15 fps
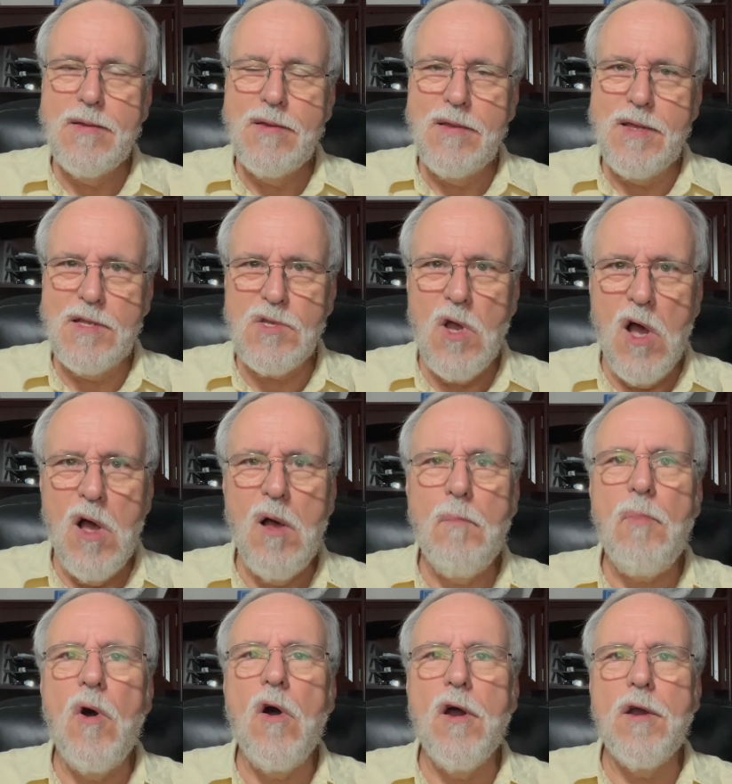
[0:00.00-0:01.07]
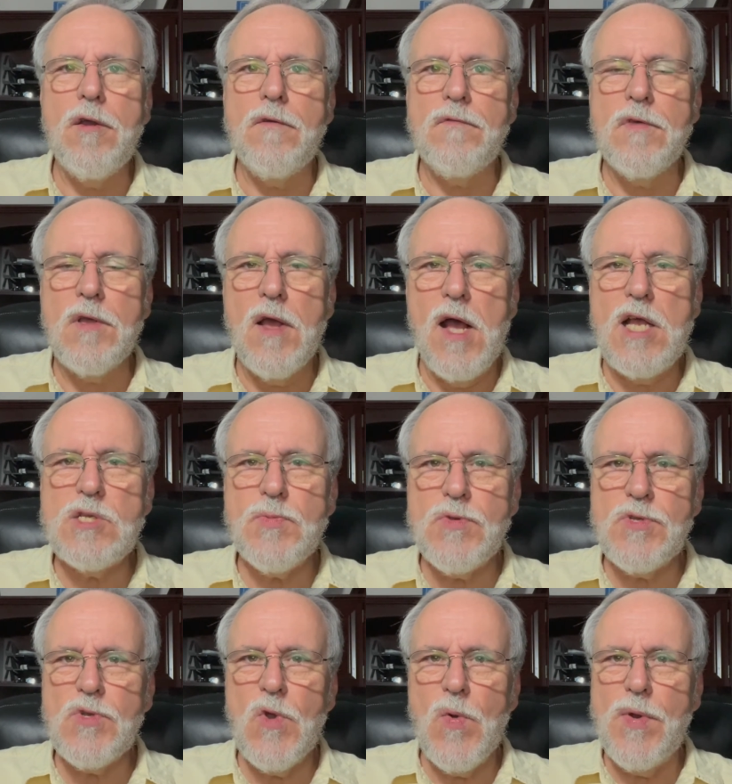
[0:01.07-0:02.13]
It's all a part of the gospel
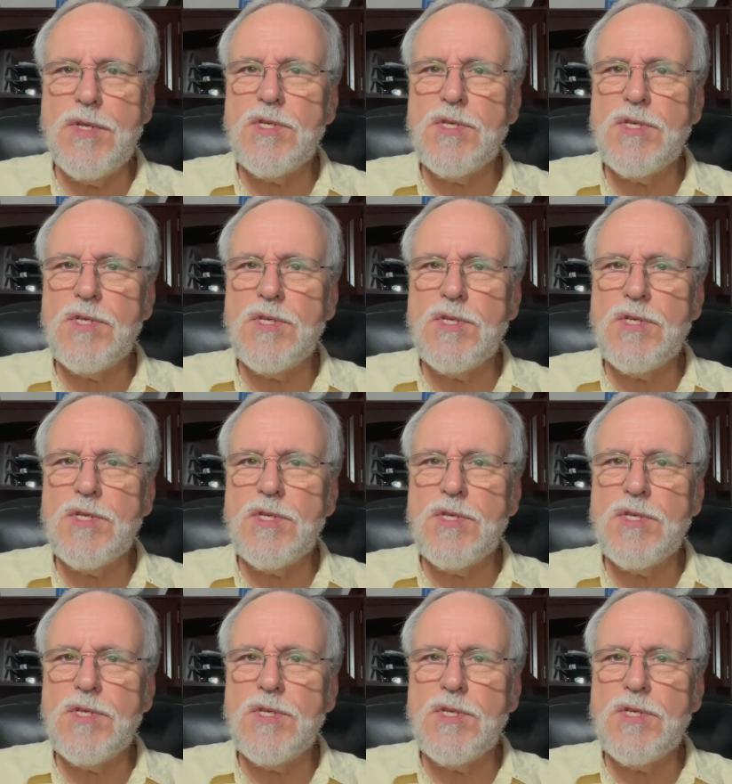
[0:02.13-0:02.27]
story.